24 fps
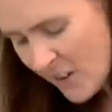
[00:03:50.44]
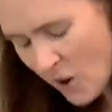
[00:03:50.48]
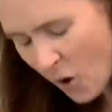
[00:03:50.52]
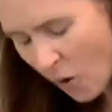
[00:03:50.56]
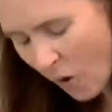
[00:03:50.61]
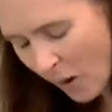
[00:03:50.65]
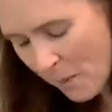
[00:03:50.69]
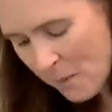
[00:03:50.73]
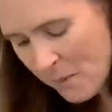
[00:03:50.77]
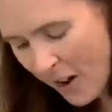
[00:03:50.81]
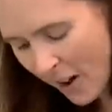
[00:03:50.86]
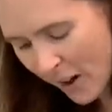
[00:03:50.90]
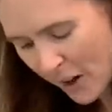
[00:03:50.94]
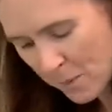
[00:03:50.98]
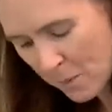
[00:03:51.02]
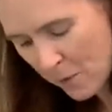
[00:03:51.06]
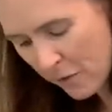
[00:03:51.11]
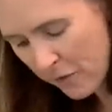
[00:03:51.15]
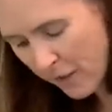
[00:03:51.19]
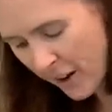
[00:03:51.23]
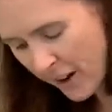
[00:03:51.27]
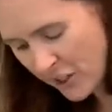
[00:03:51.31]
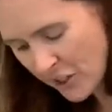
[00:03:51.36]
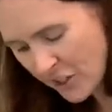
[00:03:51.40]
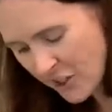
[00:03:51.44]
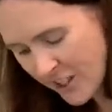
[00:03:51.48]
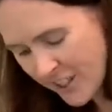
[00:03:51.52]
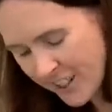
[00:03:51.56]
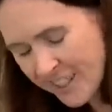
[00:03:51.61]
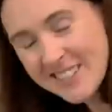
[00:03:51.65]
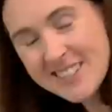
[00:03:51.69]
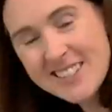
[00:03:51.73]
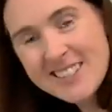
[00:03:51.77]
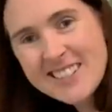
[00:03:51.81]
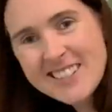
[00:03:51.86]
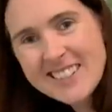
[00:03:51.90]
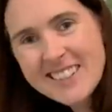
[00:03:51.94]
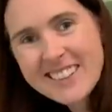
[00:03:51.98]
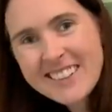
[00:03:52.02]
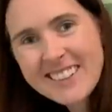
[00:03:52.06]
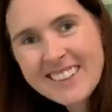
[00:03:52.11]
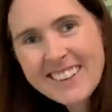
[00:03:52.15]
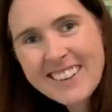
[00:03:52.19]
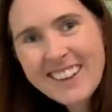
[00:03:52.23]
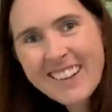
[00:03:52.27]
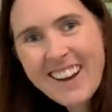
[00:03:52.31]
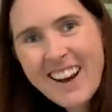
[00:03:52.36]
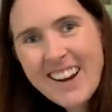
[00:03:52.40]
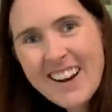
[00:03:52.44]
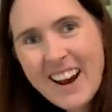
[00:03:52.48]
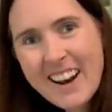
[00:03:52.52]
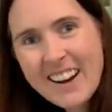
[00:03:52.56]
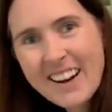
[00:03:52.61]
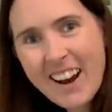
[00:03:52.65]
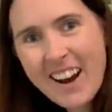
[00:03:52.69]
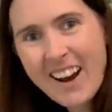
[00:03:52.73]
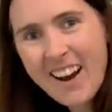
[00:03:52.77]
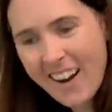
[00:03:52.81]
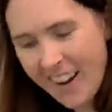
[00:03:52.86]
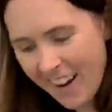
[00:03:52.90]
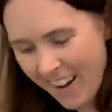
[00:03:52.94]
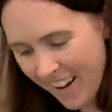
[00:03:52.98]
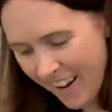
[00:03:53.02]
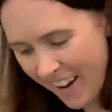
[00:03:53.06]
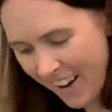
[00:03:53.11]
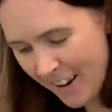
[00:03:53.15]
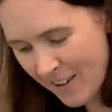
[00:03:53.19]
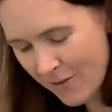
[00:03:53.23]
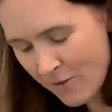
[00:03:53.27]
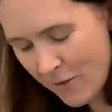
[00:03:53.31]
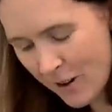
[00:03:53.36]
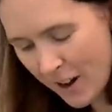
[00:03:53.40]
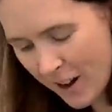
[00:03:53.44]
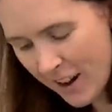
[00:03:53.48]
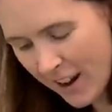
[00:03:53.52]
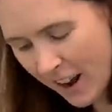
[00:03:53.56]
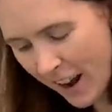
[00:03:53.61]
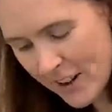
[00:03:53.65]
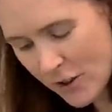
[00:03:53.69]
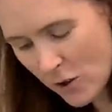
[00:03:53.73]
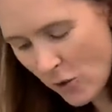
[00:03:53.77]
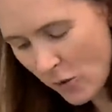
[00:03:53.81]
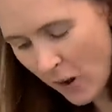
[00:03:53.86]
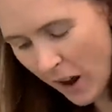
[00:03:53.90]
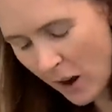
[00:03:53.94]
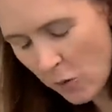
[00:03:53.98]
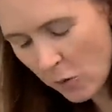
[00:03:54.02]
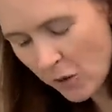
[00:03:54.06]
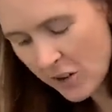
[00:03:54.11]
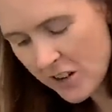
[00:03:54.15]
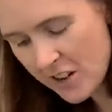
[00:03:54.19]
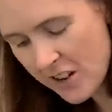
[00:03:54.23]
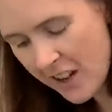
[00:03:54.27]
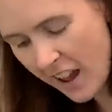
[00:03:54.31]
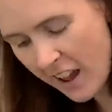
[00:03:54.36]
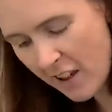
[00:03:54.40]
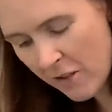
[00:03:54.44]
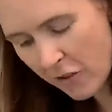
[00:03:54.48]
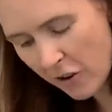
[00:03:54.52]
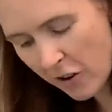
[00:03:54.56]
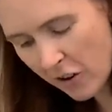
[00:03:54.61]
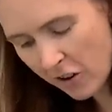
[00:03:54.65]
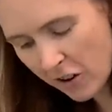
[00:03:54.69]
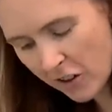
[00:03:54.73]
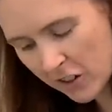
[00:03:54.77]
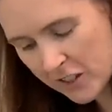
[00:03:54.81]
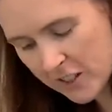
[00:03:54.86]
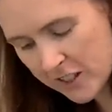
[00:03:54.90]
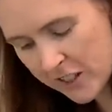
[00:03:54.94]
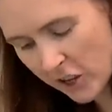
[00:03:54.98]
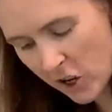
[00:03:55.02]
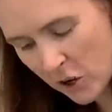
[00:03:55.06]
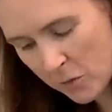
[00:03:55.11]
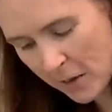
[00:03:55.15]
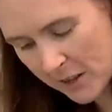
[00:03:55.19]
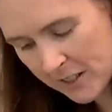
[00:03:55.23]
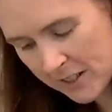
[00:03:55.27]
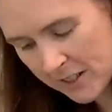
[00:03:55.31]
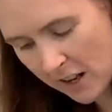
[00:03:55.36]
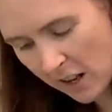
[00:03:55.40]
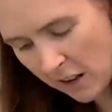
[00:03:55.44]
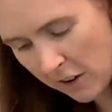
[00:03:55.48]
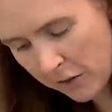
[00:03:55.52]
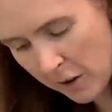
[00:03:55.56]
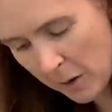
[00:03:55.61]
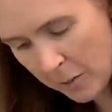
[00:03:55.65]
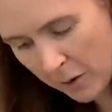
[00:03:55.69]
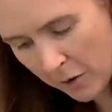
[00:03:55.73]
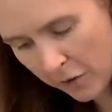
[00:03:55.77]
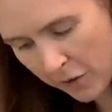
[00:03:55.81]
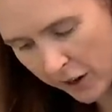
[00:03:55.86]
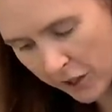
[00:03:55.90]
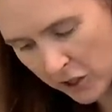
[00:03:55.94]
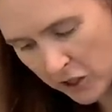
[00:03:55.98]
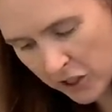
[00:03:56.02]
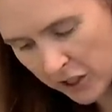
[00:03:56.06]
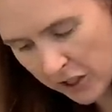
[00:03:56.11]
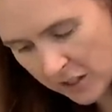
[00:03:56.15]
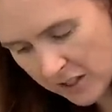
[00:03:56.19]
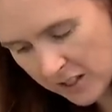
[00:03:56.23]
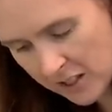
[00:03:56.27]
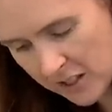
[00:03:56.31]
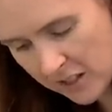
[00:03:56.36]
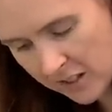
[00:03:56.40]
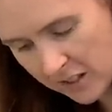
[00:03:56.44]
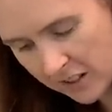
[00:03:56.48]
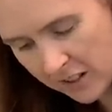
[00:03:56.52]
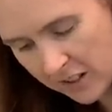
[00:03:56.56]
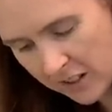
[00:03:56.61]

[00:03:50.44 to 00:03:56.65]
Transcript: No, I'm not a perfectionist. I would never consider myself a perfectionist.